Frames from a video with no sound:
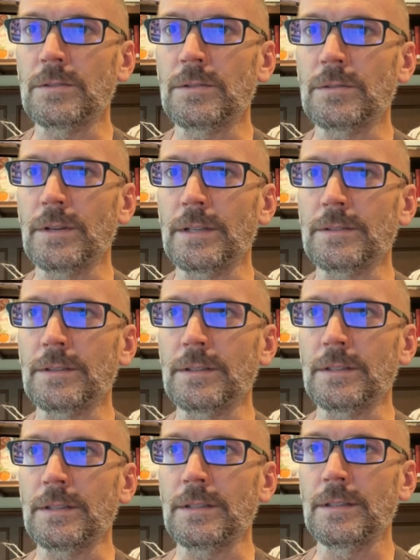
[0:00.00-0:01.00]
to
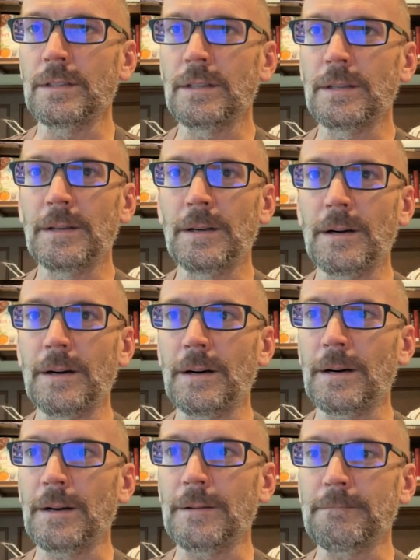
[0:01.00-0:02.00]
insulin.
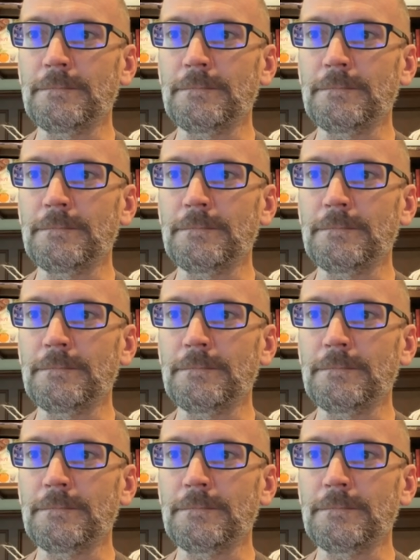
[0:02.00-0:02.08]
Uh,